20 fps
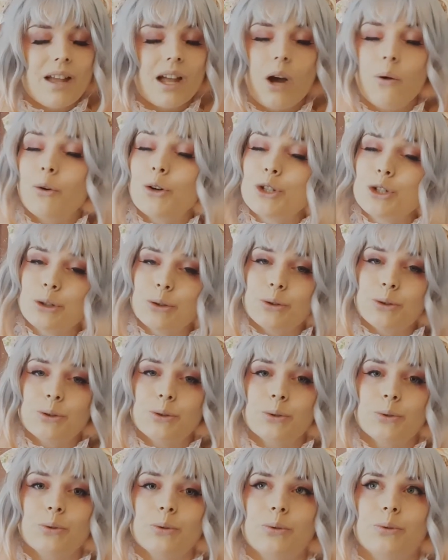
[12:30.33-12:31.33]
I want you
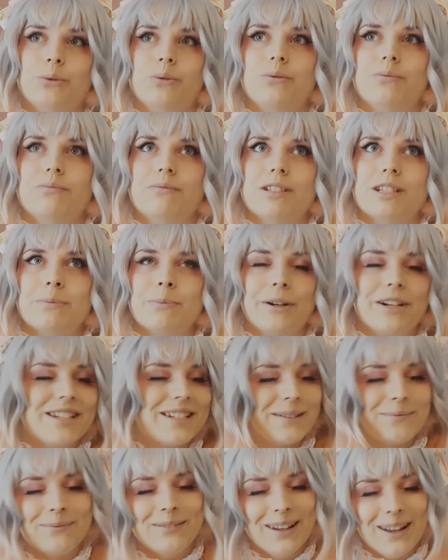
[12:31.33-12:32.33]
to spread
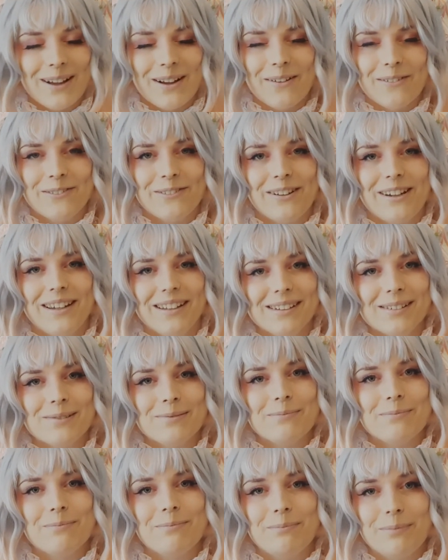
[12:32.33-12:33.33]
some love
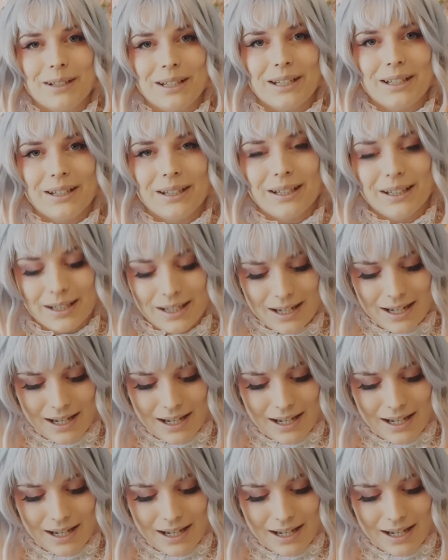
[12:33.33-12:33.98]
and be